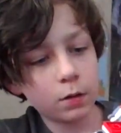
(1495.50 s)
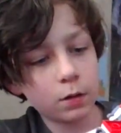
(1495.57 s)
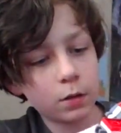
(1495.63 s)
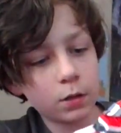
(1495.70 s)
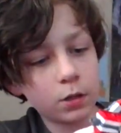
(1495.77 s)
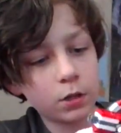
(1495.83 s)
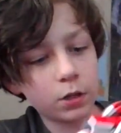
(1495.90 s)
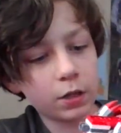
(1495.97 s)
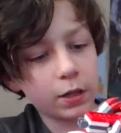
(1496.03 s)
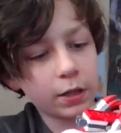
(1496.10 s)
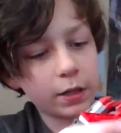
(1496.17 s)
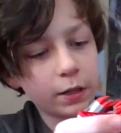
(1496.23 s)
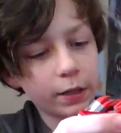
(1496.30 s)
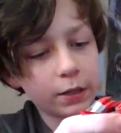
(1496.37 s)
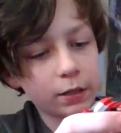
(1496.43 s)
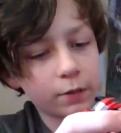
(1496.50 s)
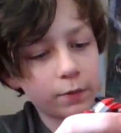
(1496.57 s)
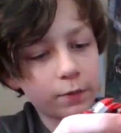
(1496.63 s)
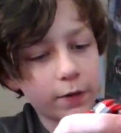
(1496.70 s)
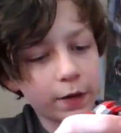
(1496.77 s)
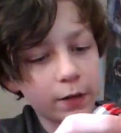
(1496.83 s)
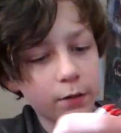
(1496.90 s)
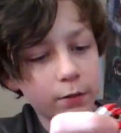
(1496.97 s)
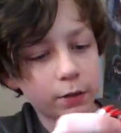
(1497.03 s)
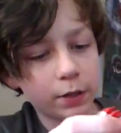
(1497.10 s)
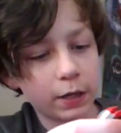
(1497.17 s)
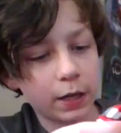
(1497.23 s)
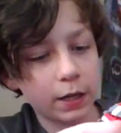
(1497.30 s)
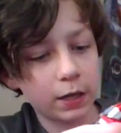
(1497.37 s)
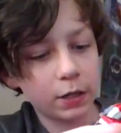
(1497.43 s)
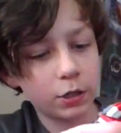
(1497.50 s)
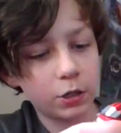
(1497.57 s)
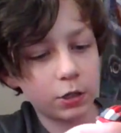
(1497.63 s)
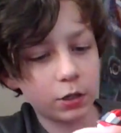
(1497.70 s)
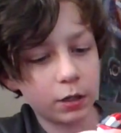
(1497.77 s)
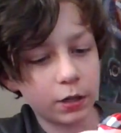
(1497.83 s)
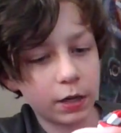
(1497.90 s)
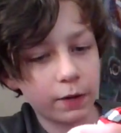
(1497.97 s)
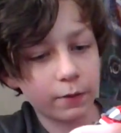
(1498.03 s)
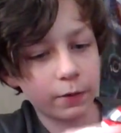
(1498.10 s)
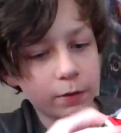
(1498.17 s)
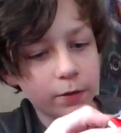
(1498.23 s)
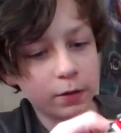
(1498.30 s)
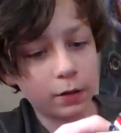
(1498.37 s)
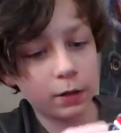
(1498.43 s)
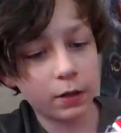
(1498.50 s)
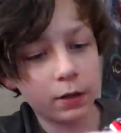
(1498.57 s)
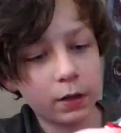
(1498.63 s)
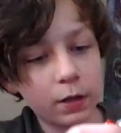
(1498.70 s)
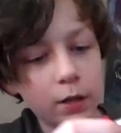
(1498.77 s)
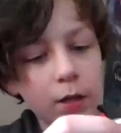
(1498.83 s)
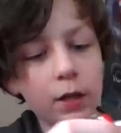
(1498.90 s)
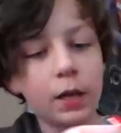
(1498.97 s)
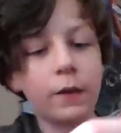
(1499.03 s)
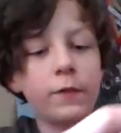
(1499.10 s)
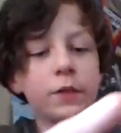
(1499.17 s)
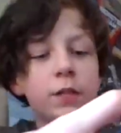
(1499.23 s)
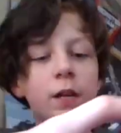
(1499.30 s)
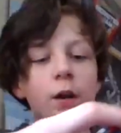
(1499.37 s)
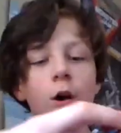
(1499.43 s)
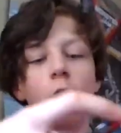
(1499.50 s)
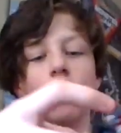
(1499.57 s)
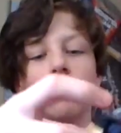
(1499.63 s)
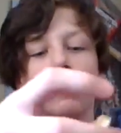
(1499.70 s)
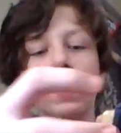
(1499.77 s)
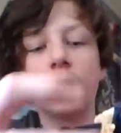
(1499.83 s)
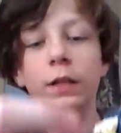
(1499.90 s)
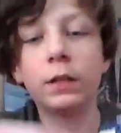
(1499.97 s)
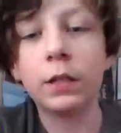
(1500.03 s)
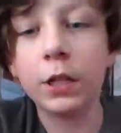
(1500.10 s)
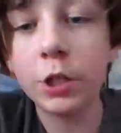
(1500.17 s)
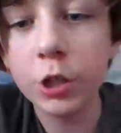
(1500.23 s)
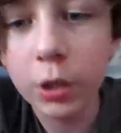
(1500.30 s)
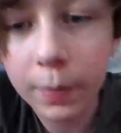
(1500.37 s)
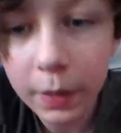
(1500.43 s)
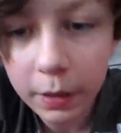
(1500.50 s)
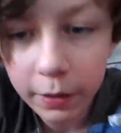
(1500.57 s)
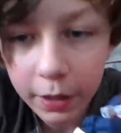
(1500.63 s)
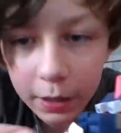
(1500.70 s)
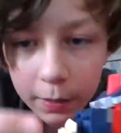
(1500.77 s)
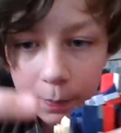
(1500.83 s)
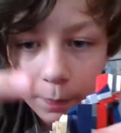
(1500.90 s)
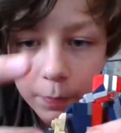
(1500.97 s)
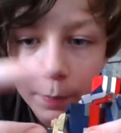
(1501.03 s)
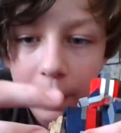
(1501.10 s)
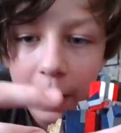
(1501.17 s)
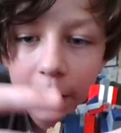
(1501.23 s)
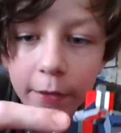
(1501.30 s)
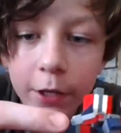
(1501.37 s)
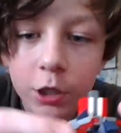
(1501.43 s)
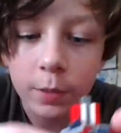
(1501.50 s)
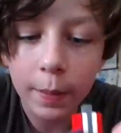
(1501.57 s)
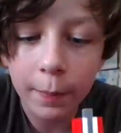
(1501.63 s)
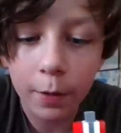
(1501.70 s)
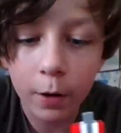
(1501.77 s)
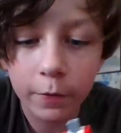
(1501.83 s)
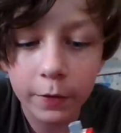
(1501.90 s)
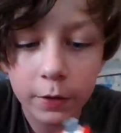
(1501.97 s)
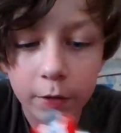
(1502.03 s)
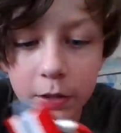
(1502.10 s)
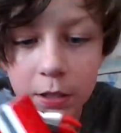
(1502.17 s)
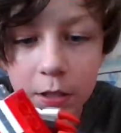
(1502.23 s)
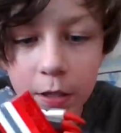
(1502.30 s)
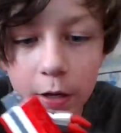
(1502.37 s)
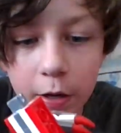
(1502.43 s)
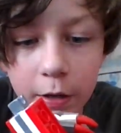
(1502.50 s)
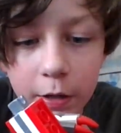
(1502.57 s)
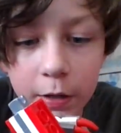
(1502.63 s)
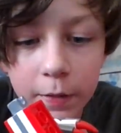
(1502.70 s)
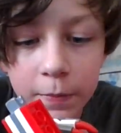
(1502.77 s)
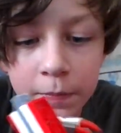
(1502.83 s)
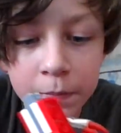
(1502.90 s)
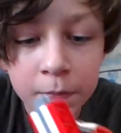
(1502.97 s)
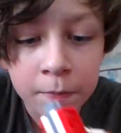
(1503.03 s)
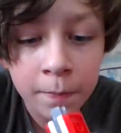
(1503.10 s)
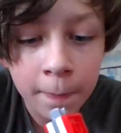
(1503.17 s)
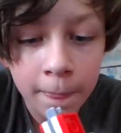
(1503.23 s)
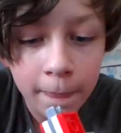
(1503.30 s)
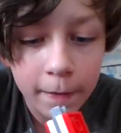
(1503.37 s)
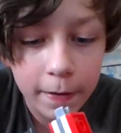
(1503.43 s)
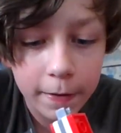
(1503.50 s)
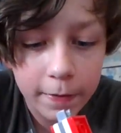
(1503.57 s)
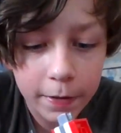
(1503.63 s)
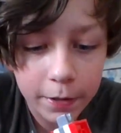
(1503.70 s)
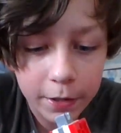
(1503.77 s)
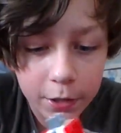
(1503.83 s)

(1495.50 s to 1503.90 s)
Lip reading: so you can get like the final gauge on everything. if you did it all right, these should be like, the back leg should be perfectly snug. And then you can